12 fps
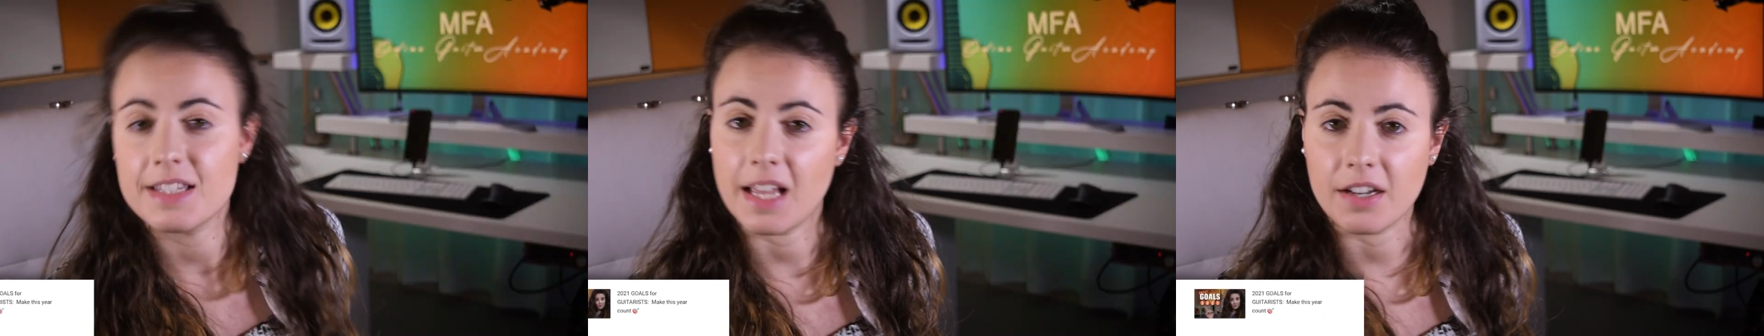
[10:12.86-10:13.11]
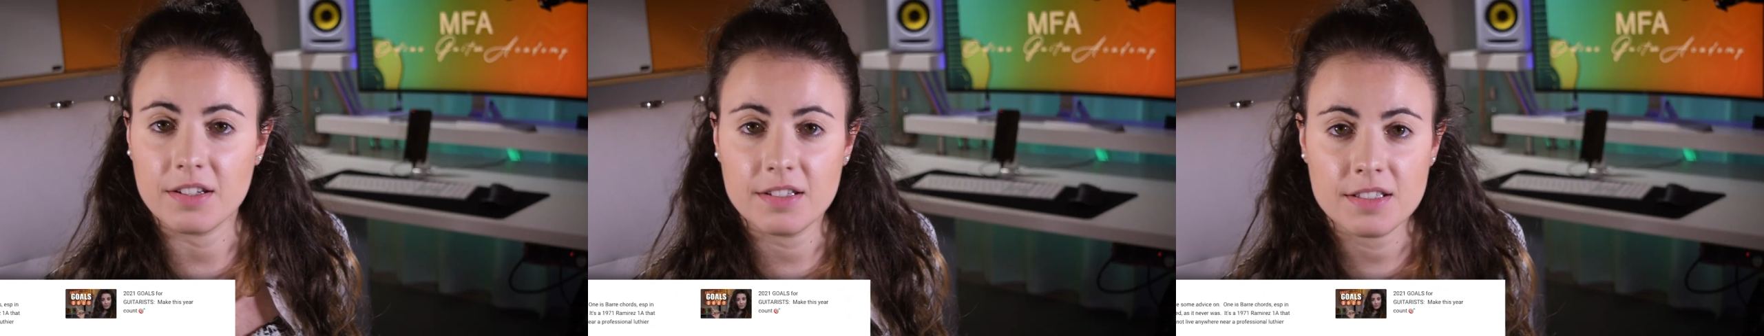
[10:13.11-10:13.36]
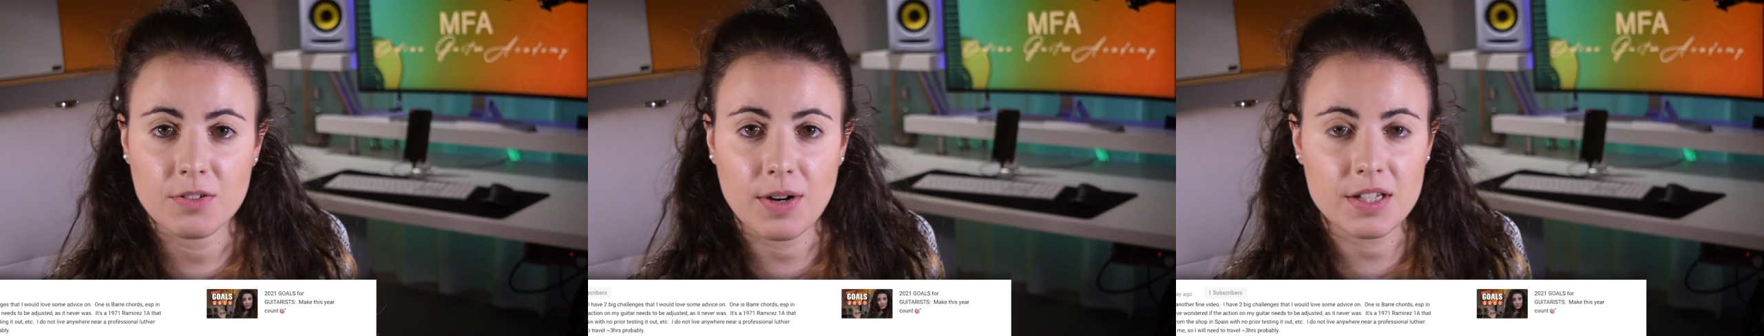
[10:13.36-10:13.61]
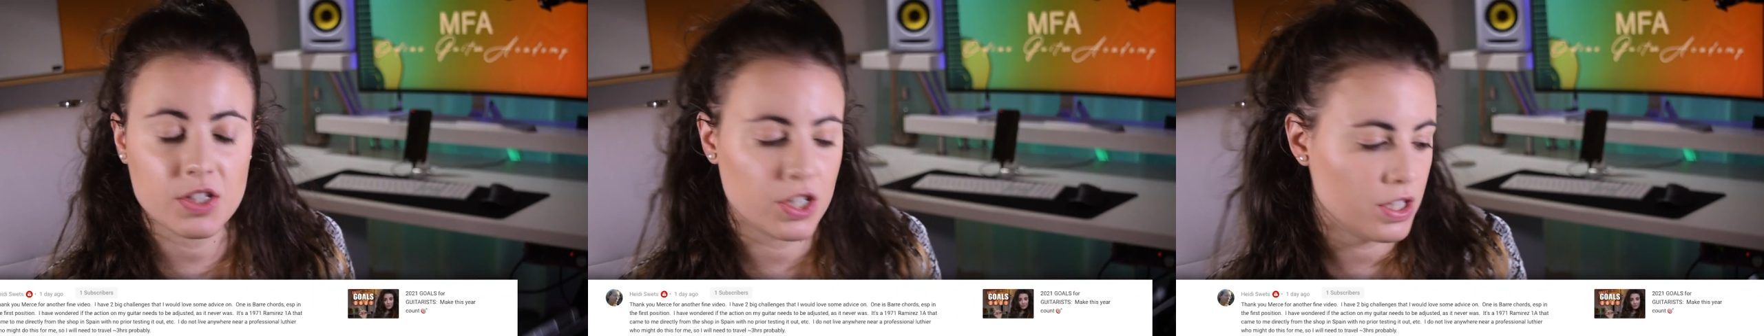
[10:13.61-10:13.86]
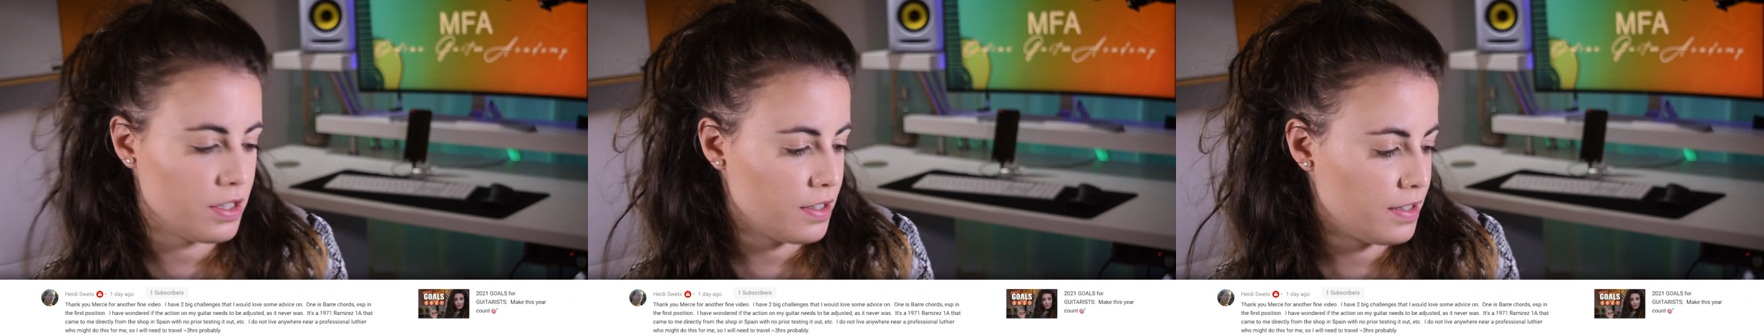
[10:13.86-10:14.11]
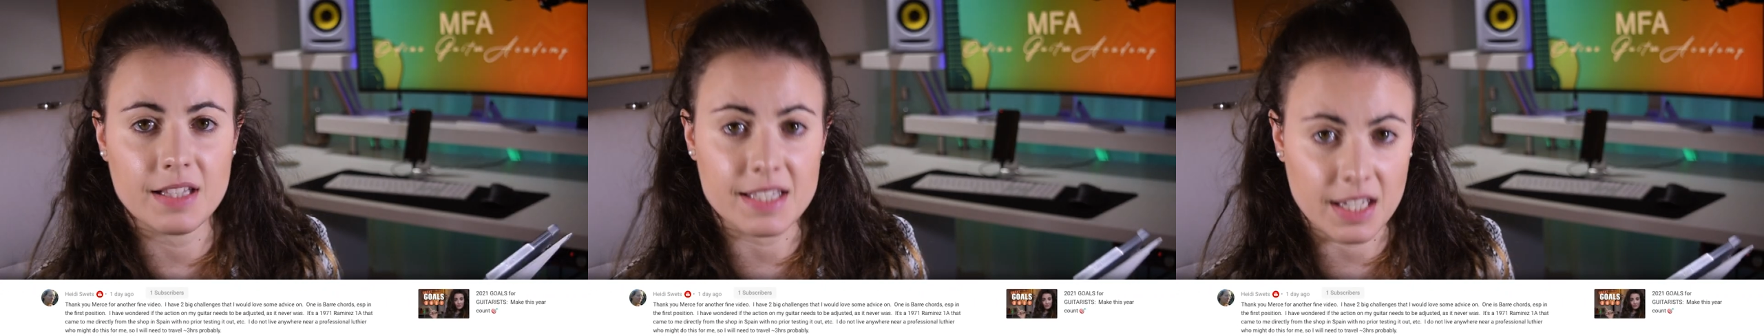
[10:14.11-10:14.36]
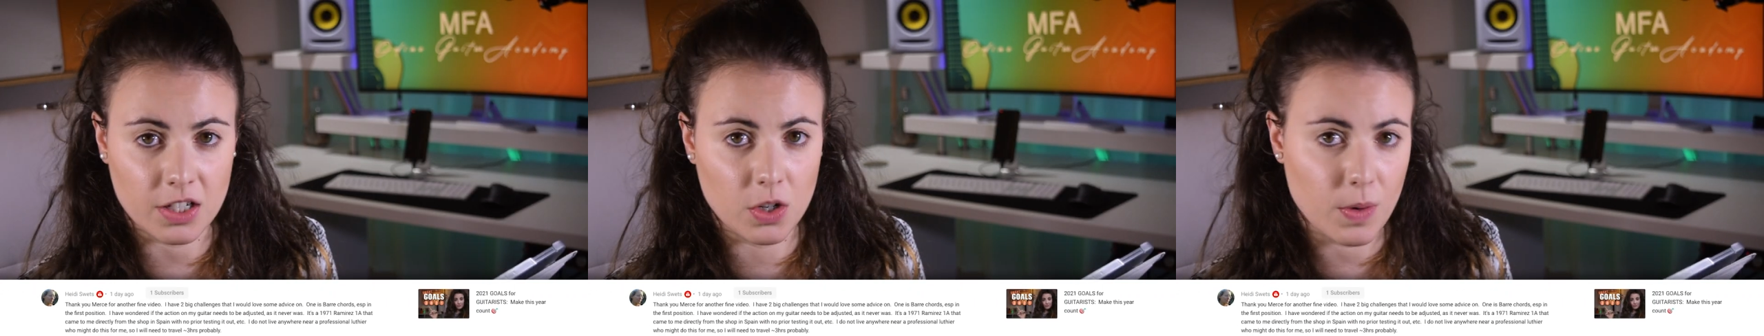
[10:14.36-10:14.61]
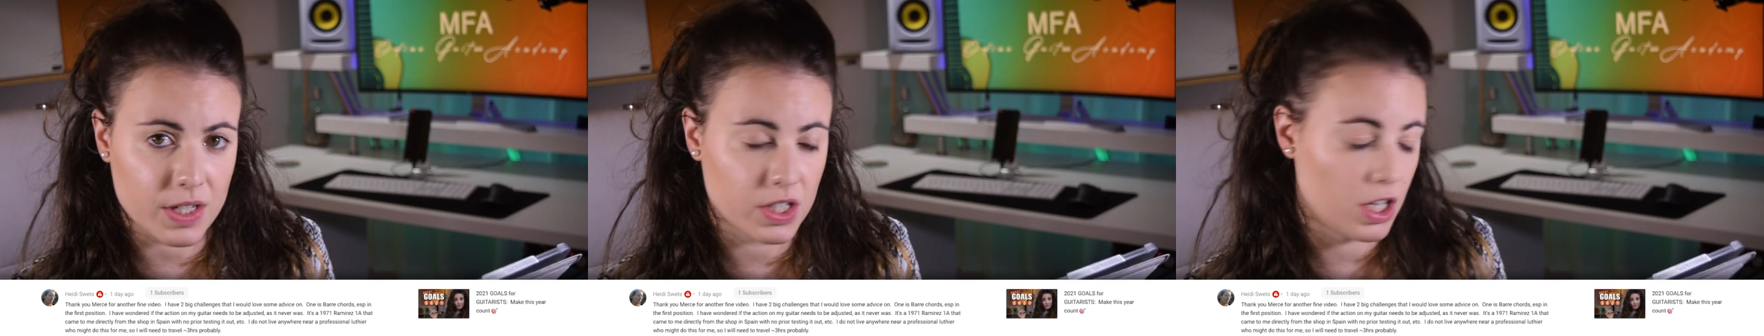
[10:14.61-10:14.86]
Second question. The
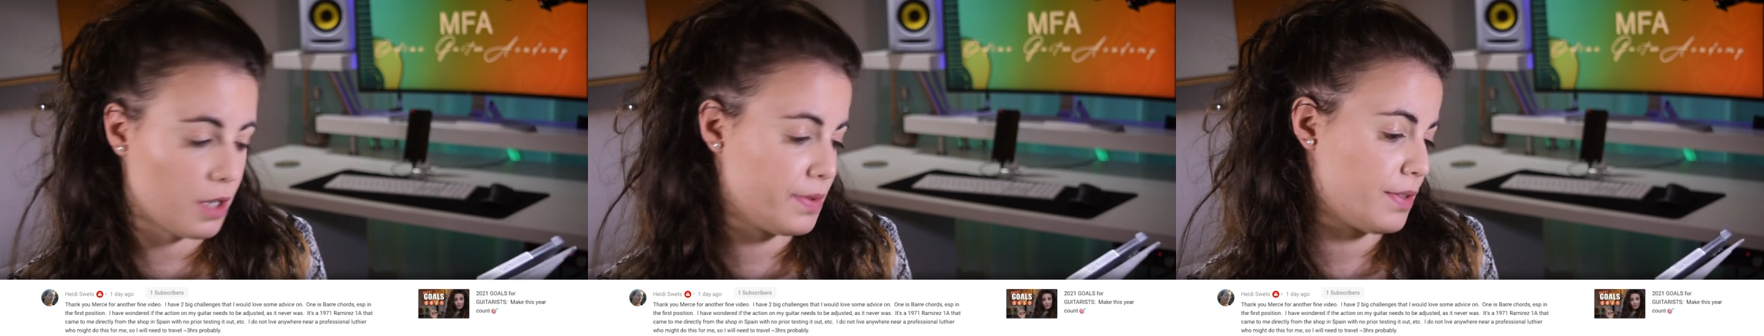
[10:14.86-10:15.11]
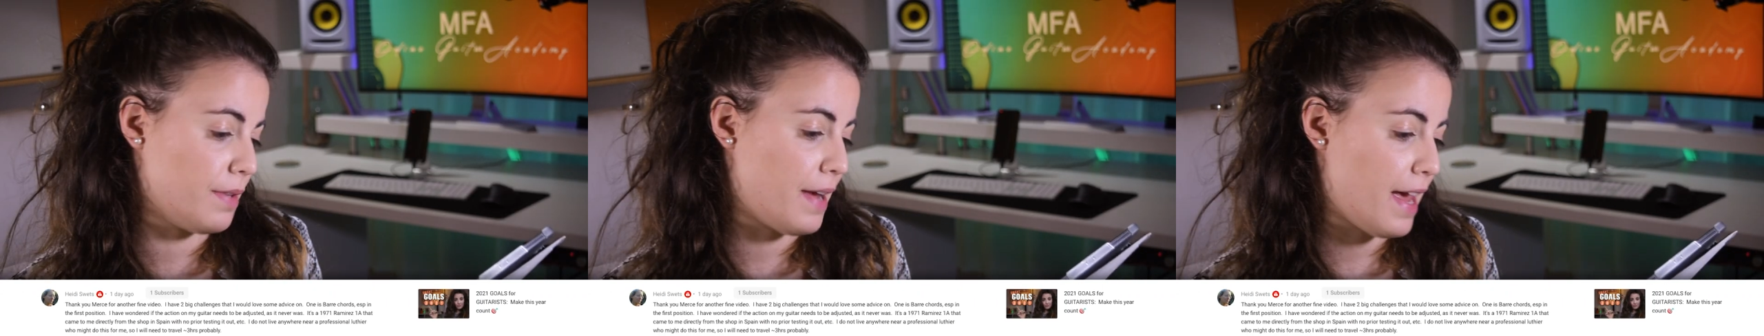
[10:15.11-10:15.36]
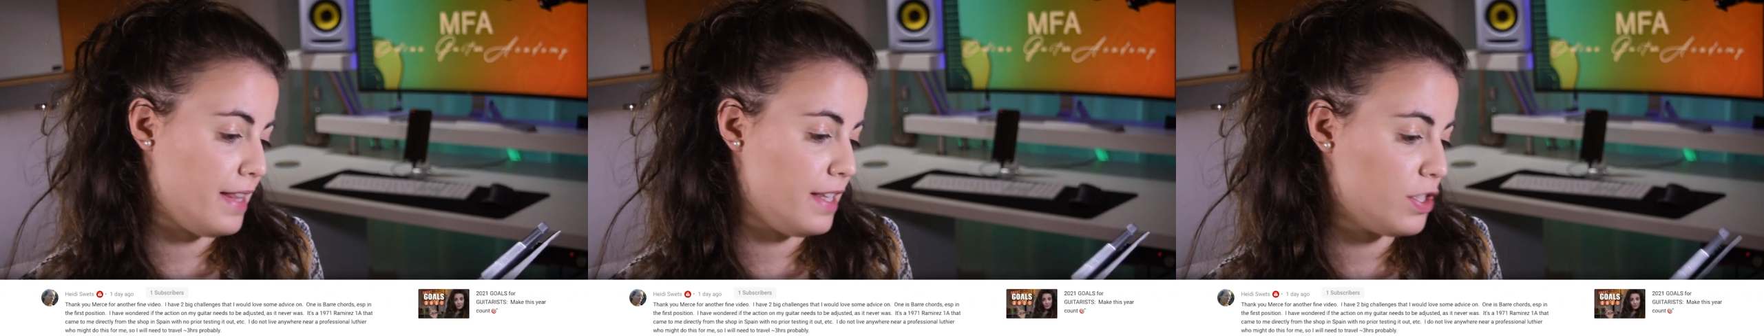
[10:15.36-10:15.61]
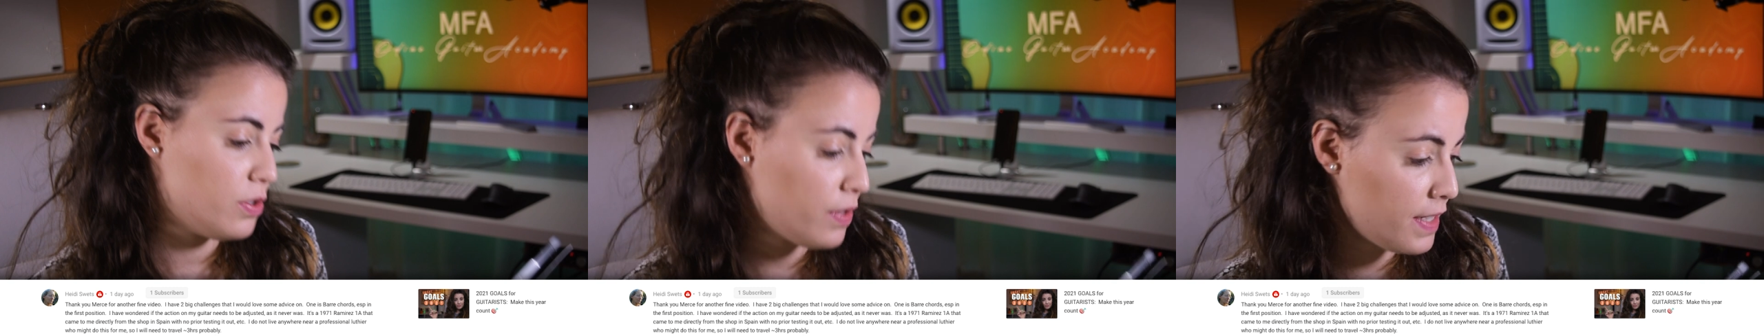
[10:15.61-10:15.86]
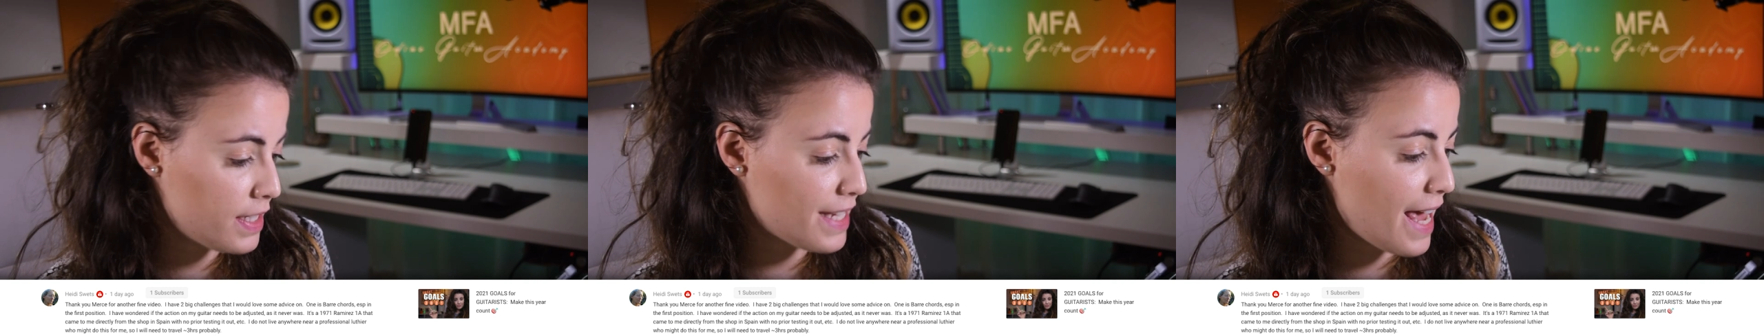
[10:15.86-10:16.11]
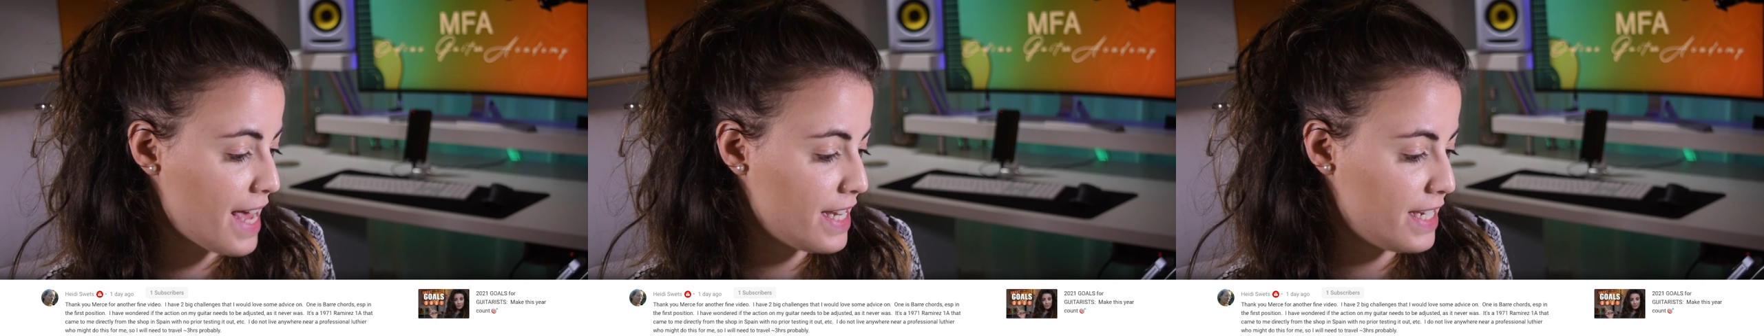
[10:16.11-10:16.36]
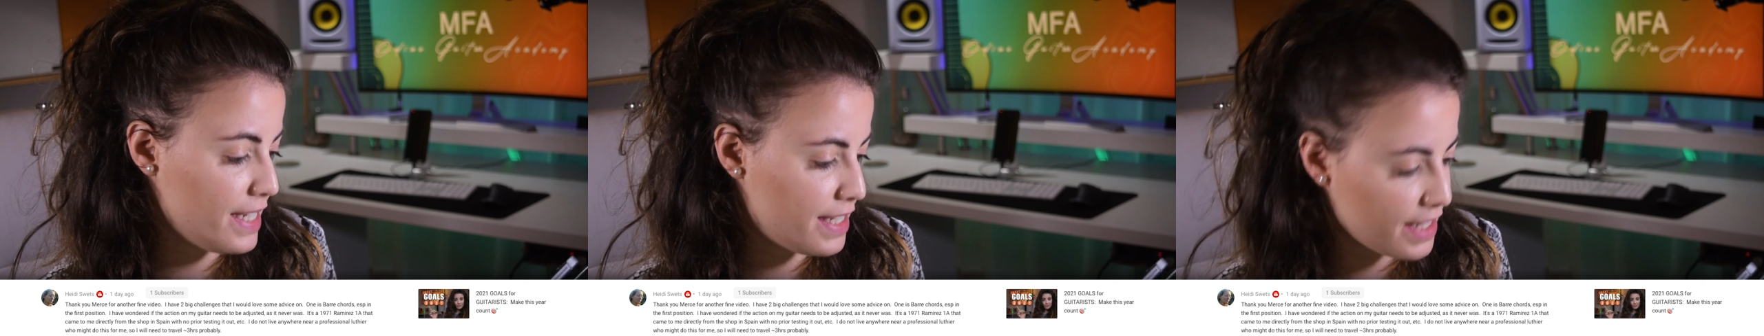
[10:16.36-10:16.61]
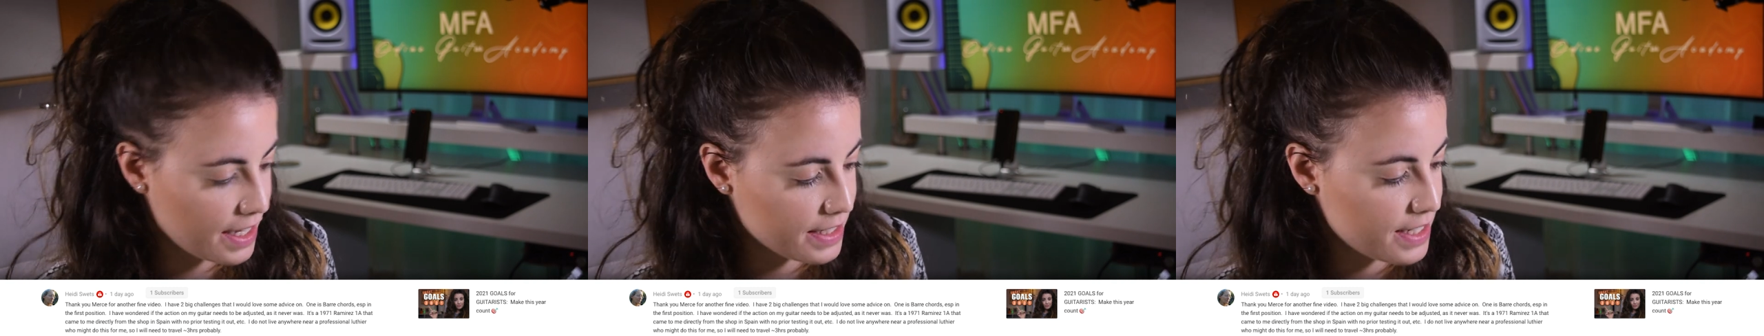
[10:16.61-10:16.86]
second question comes from Heidi Sweet and she
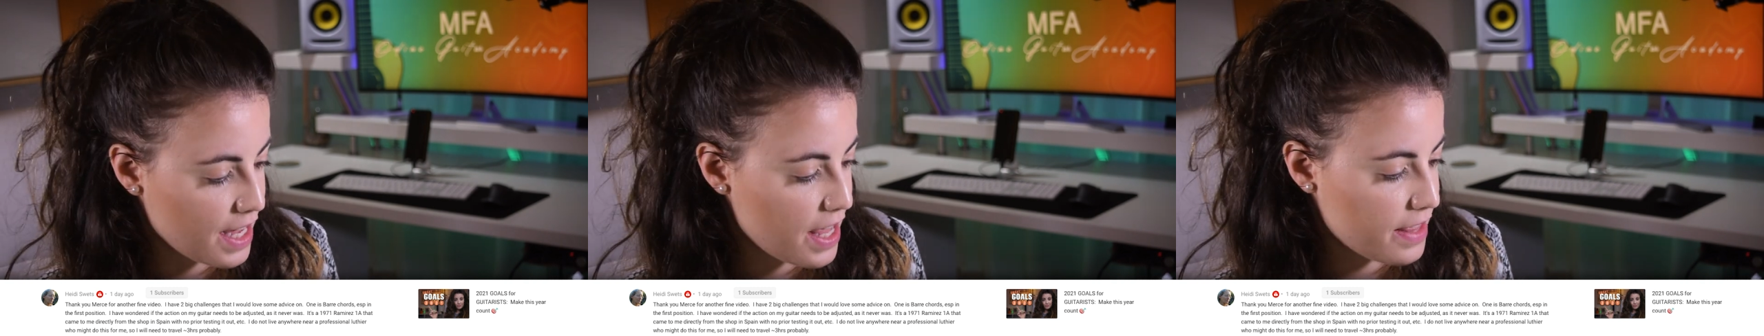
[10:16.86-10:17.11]
says,